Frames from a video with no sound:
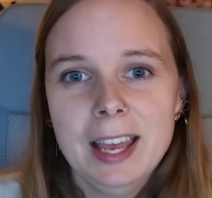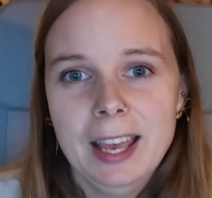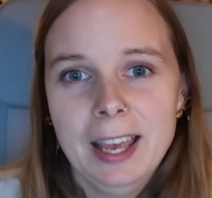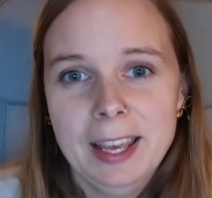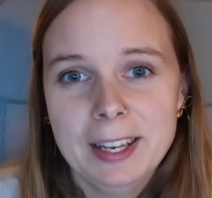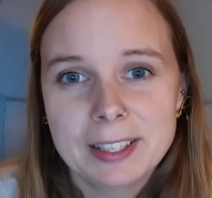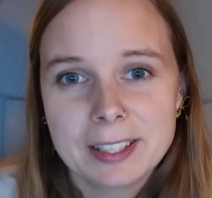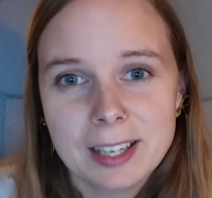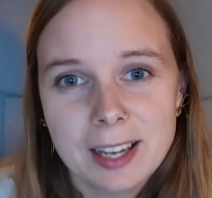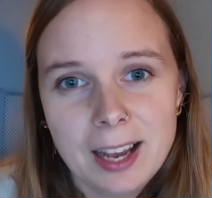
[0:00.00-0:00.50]

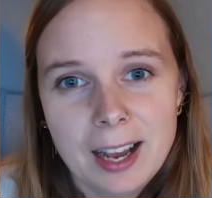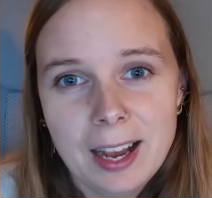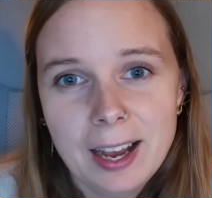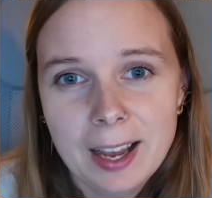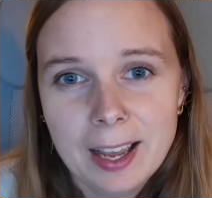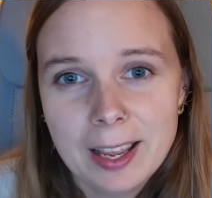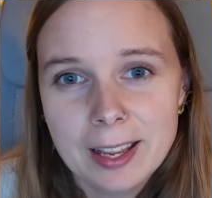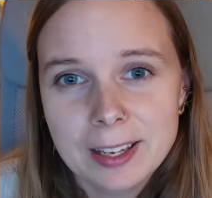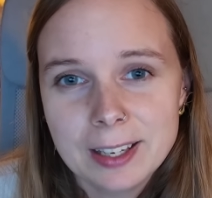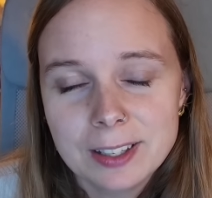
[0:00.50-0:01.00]
And
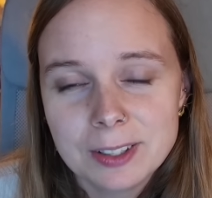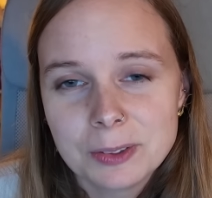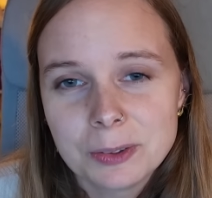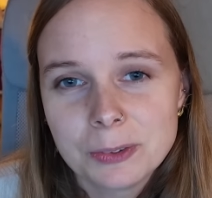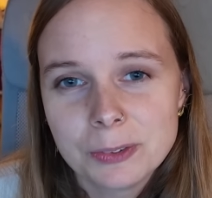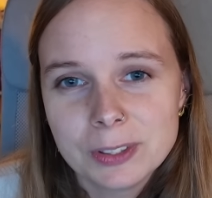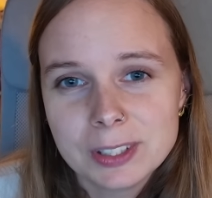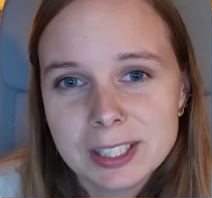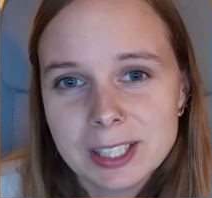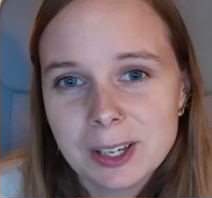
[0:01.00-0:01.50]
I
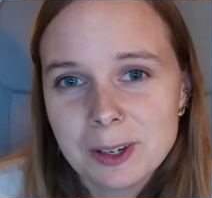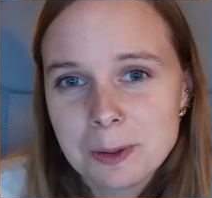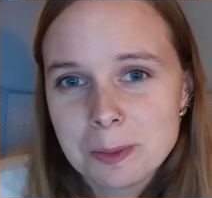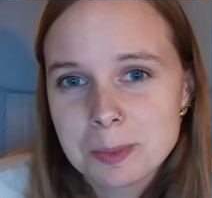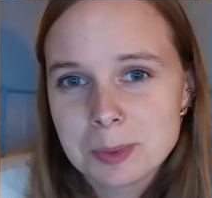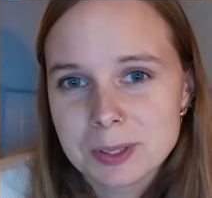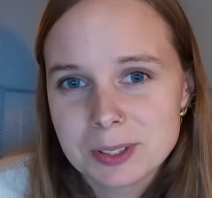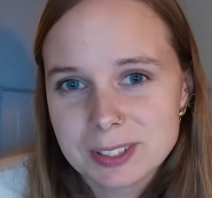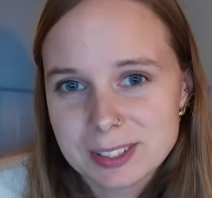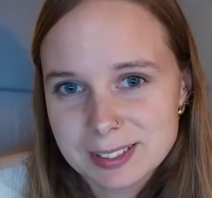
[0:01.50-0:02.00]
really
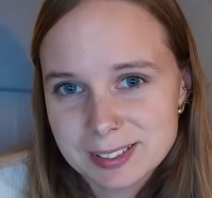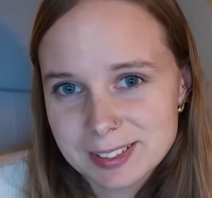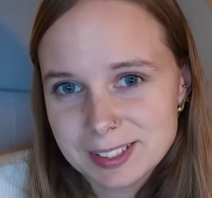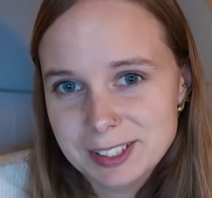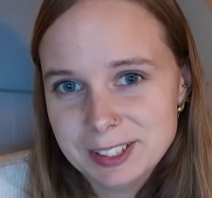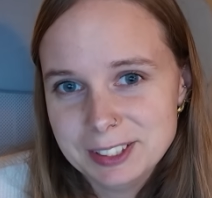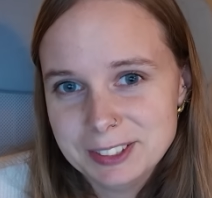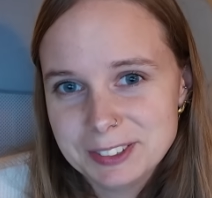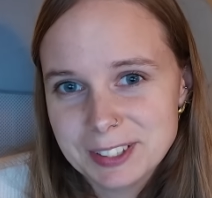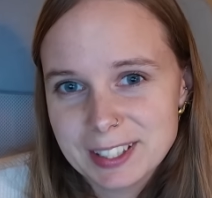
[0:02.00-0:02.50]
hope to see
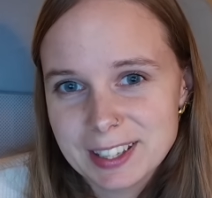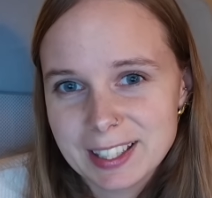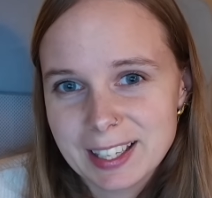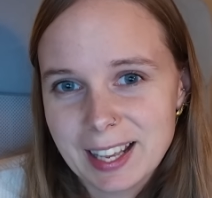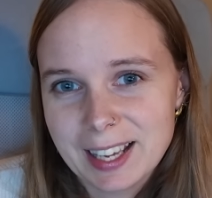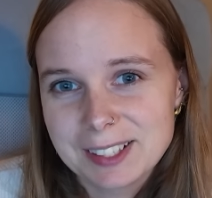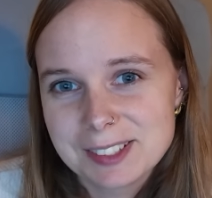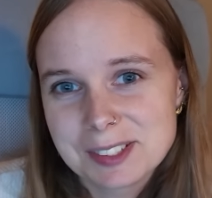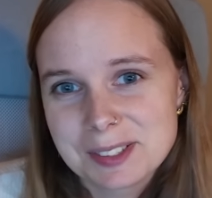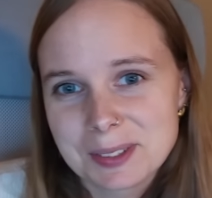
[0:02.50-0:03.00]
you in the
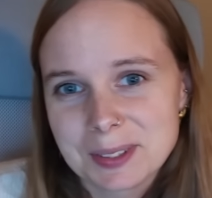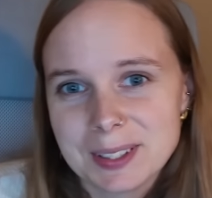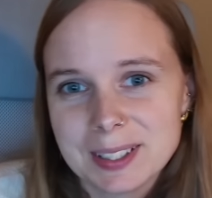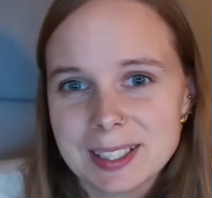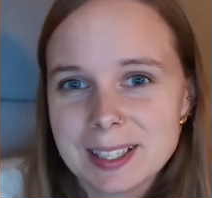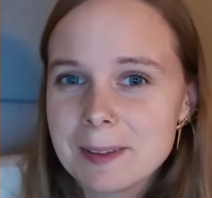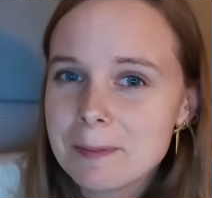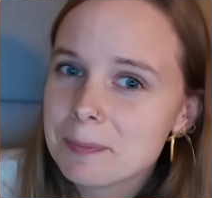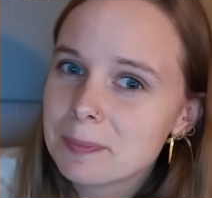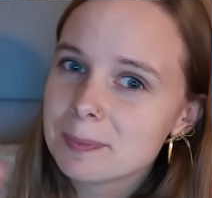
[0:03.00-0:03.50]
next
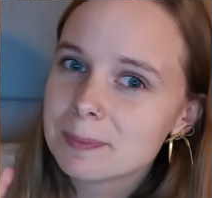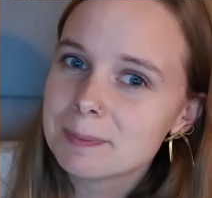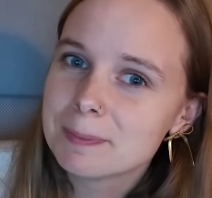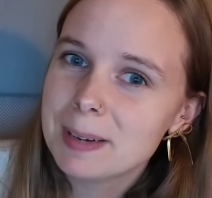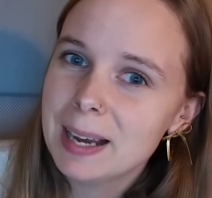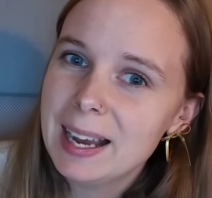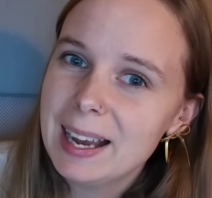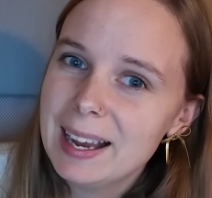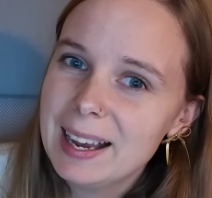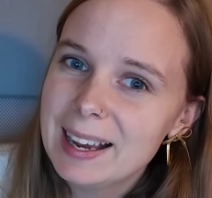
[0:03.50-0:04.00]
one.
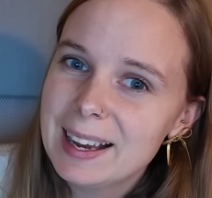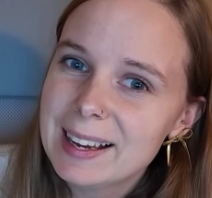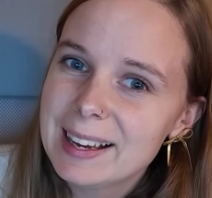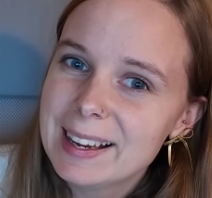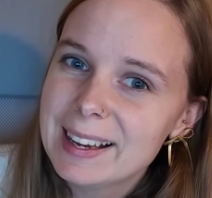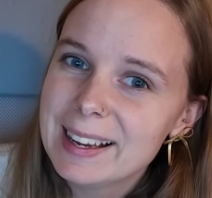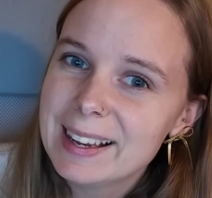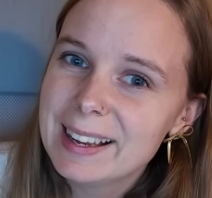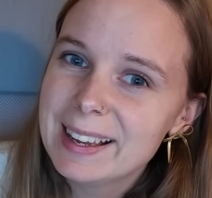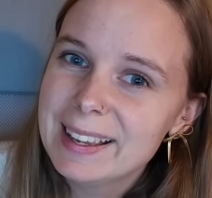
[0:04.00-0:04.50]

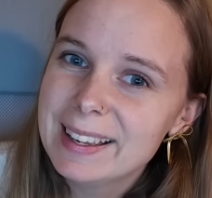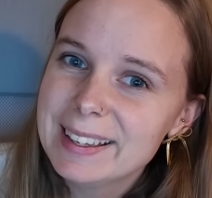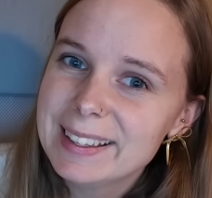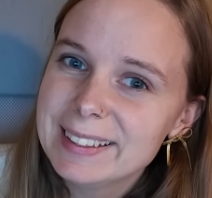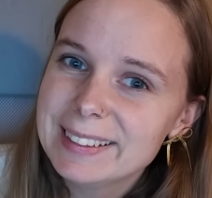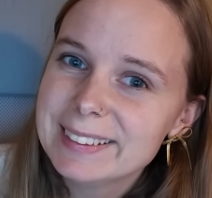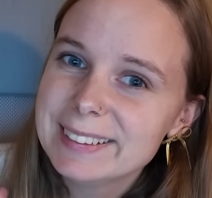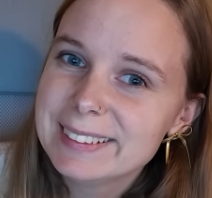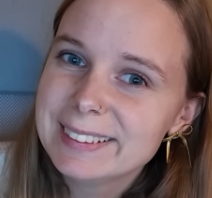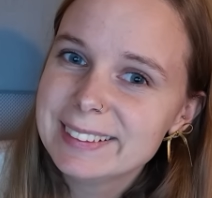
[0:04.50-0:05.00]

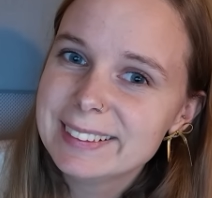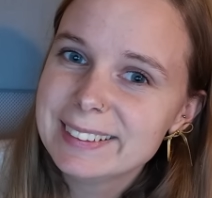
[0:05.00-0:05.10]
Bye!